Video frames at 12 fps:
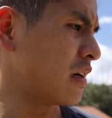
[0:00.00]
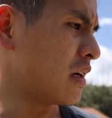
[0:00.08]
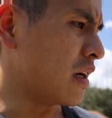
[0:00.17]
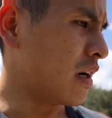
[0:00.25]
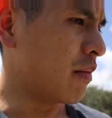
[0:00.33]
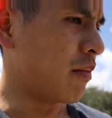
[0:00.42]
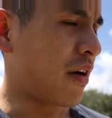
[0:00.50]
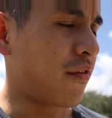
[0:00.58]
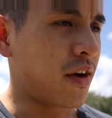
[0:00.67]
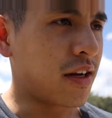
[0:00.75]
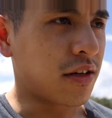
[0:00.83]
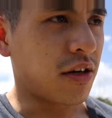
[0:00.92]
My
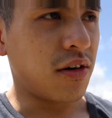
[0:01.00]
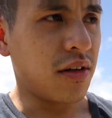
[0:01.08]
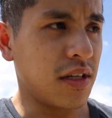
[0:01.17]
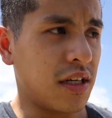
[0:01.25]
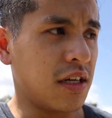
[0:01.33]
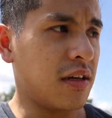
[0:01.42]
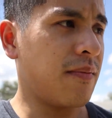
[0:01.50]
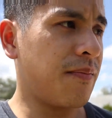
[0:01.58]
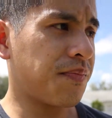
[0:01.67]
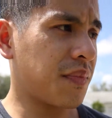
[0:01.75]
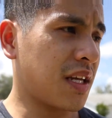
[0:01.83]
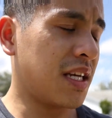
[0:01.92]
friend currently,
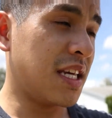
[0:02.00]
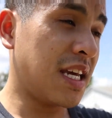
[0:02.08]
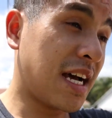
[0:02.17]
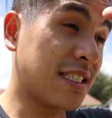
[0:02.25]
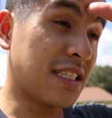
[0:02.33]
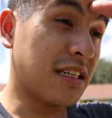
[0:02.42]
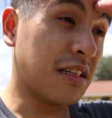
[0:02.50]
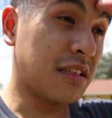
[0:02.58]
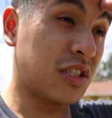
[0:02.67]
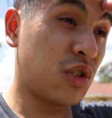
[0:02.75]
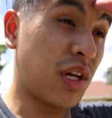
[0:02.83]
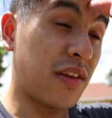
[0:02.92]
he has a
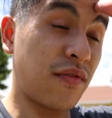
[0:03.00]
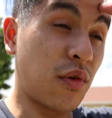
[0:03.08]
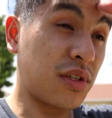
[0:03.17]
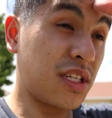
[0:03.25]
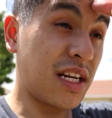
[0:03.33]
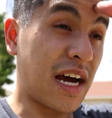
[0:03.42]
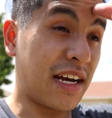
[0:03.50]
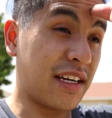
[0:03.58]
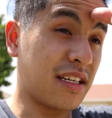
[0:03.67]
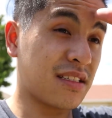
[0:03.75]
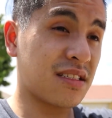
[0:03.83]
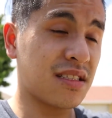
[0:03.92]
2014
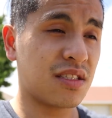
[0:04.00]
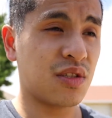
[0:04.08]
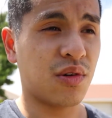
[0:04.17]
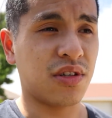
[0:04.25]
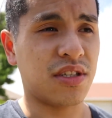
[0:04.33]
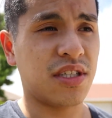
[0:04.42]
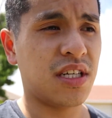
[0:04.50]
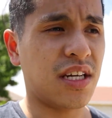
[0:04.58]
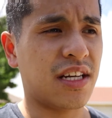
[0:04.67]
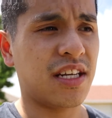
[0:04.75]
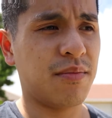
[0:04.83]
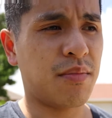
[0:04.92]
IS350,
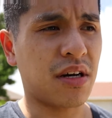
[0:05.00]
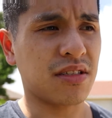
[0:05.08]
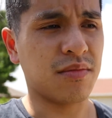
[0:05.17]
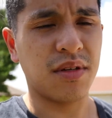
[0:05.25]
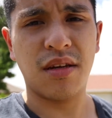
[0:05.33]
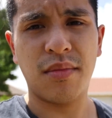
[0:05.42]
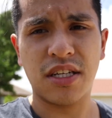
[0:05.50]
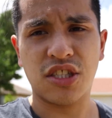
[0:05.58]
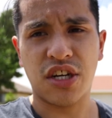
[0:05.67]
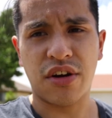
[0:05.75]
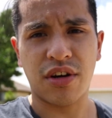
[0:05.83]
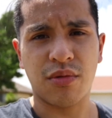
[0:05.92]
and he bought some eBay
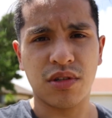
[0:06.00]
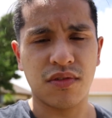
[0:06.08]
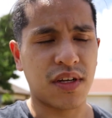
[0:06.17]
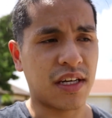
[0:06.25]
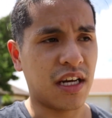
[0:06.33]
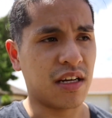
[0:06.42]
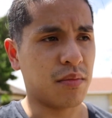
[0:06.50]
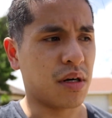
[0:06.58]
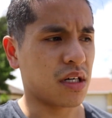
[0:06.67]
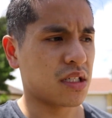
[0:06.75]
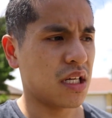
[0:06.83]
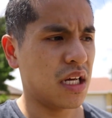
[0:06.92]
generic ones for like
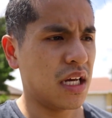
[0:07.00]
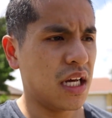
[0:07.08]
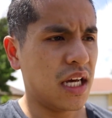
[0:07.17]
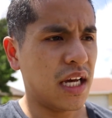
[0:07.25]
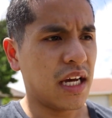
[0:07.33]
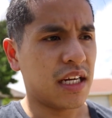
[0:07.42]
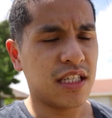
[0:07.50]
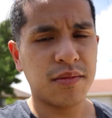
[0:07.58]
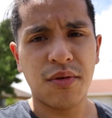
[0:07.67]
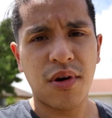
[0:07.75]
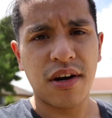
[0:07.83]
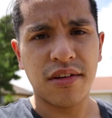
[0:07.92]
$80, and he's
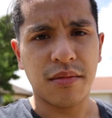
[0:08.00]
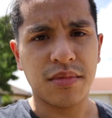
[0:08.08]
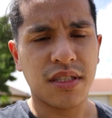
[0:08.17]
been riding them